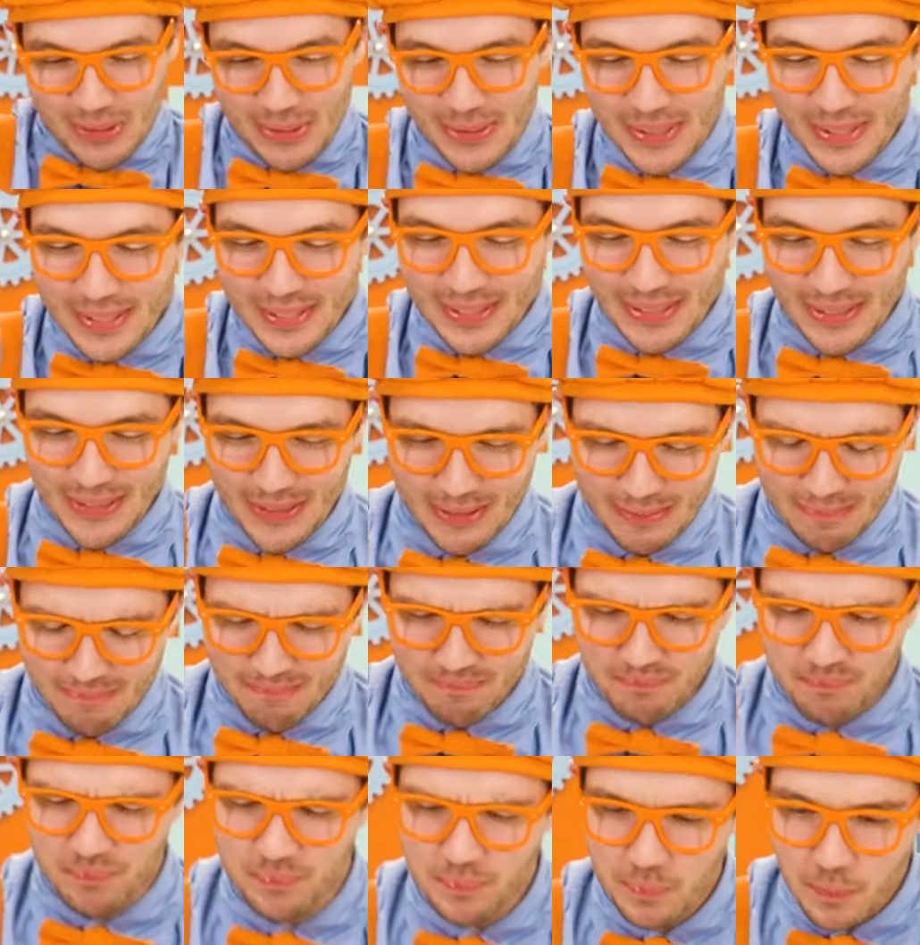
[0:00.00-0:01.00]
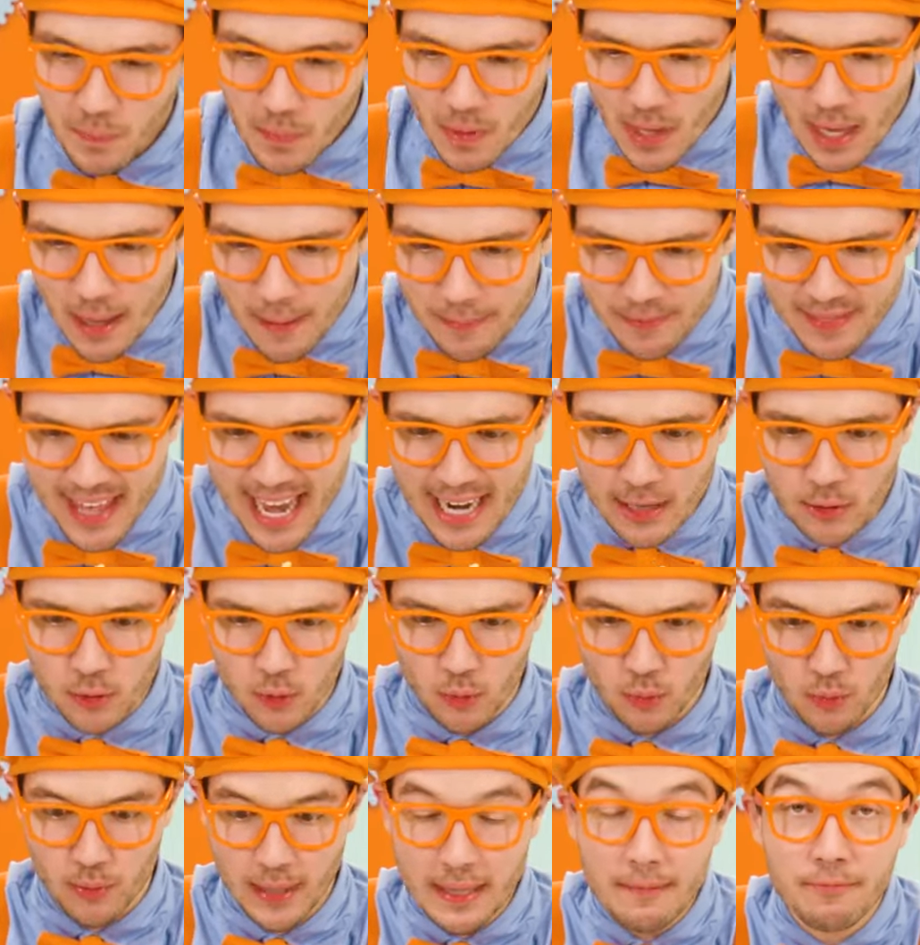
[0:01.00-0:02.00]
Ooh, that
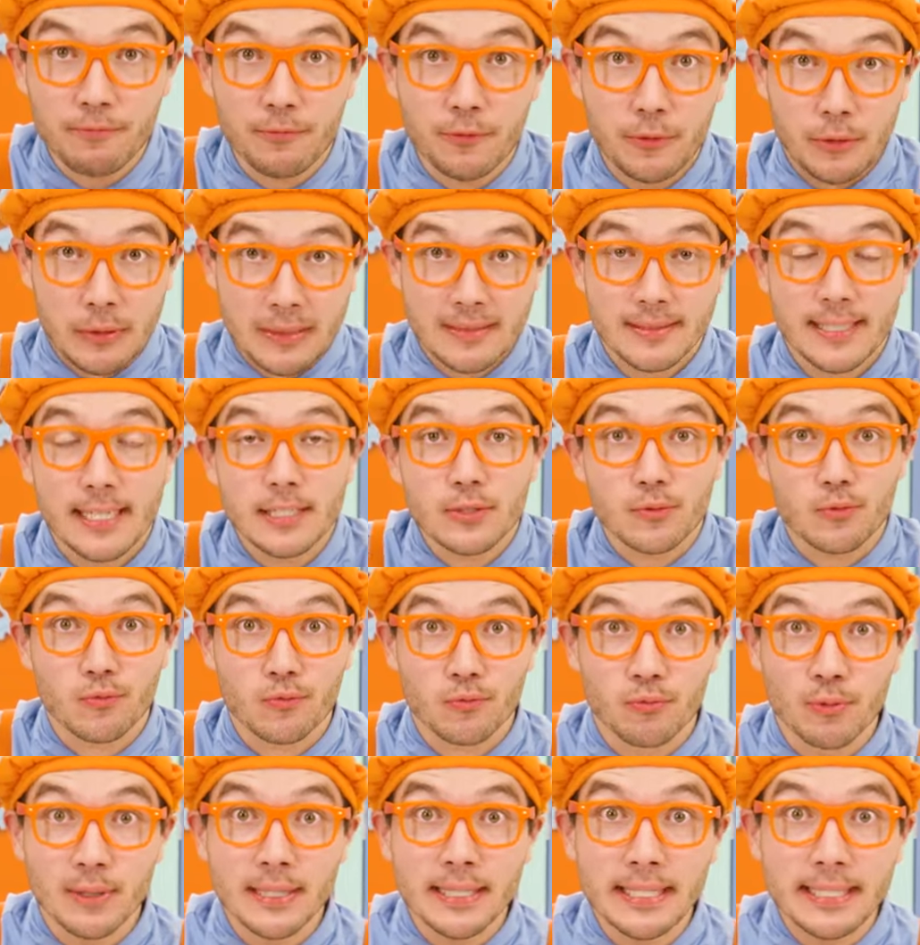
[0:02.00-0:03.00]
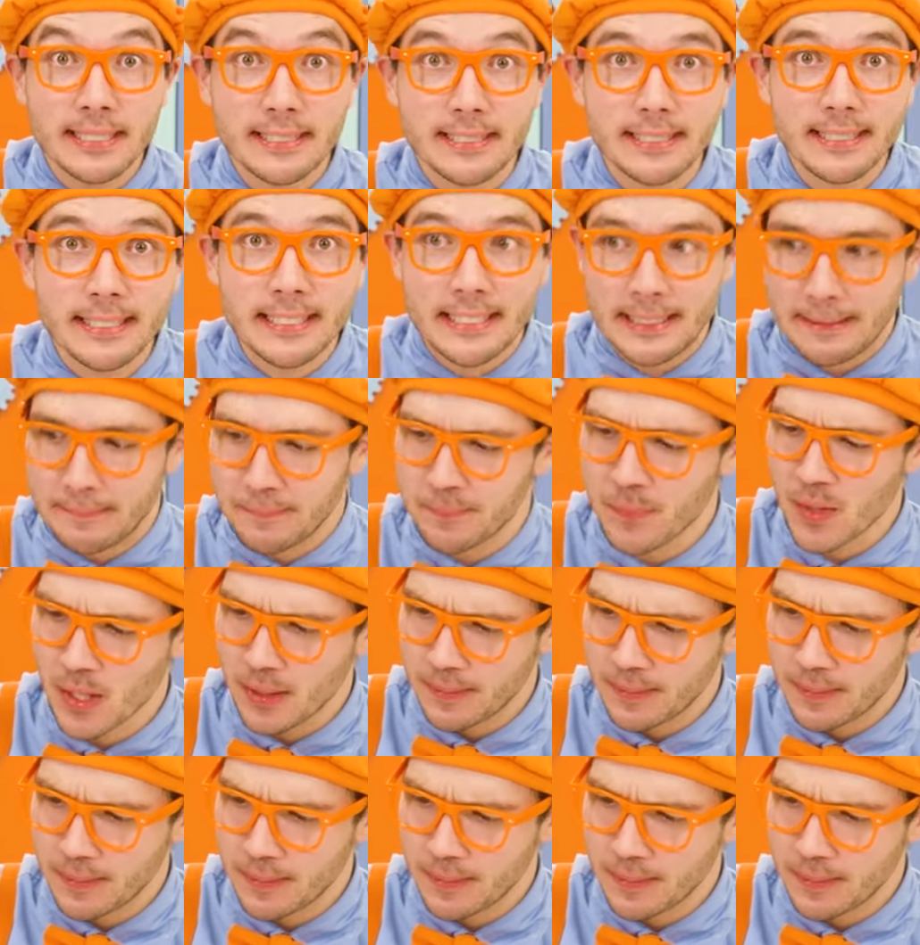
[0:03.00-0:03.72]
grapefruit tastes really good.